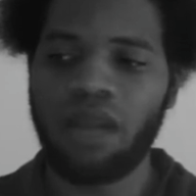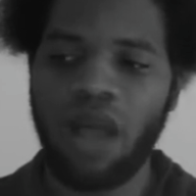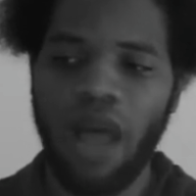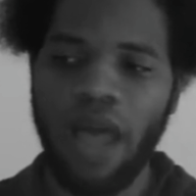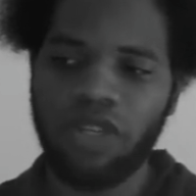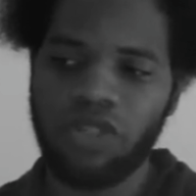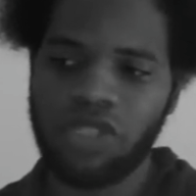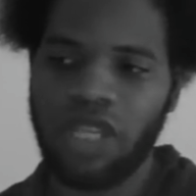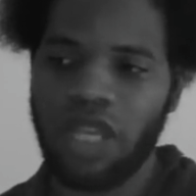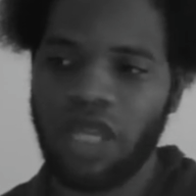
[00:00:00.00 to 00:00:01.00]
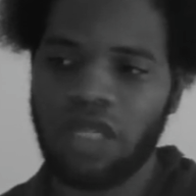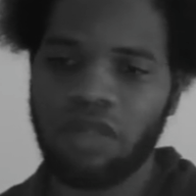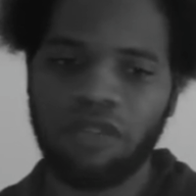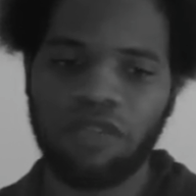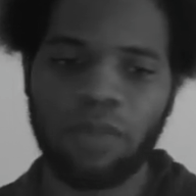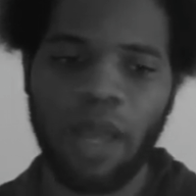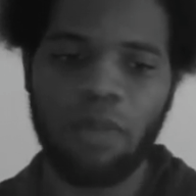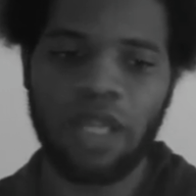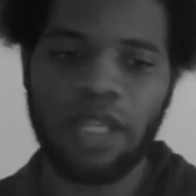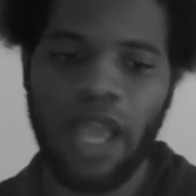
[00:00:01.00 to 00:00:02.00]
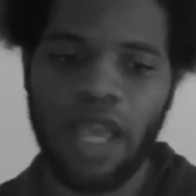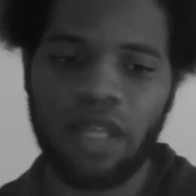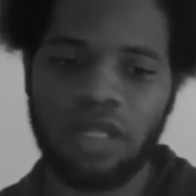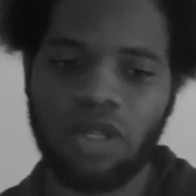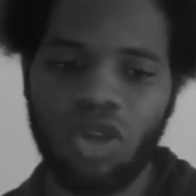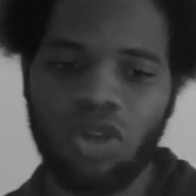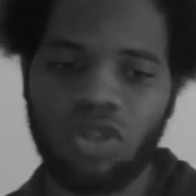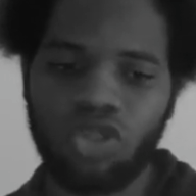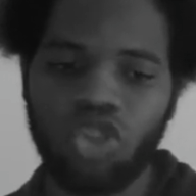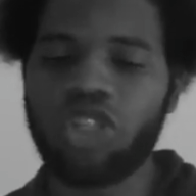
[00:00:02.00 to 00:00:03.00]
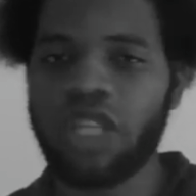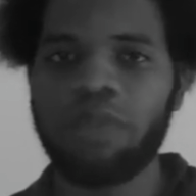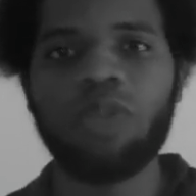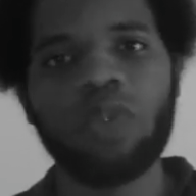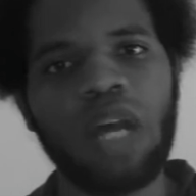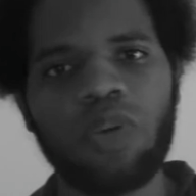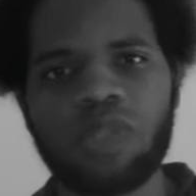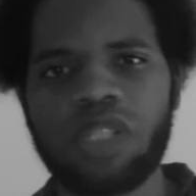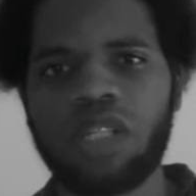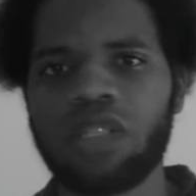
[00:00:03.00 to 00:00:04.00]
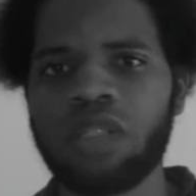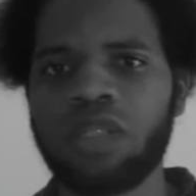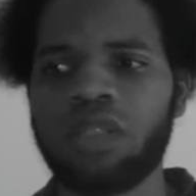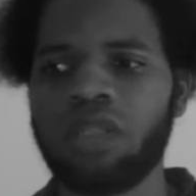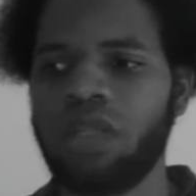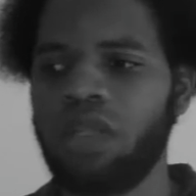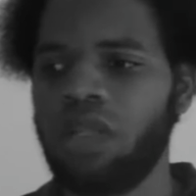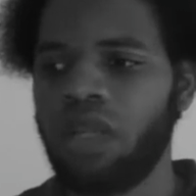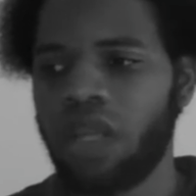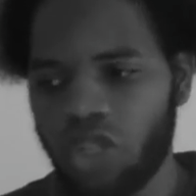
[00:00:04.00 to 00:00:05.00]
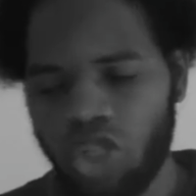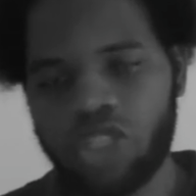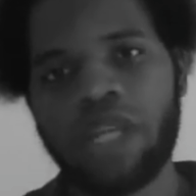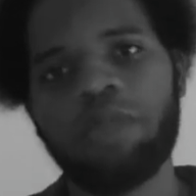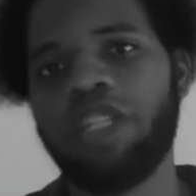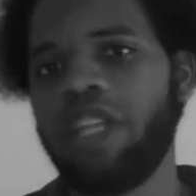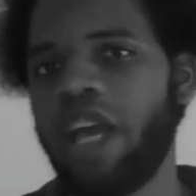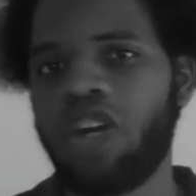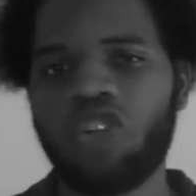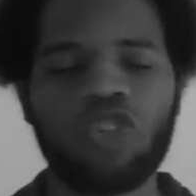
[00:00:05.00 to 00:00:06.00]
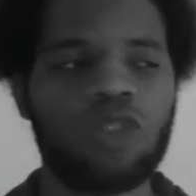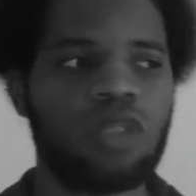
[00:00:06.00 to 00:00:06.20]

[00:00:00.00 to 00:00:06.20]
I understand from how my dad looked at me when I was young, looks at me now,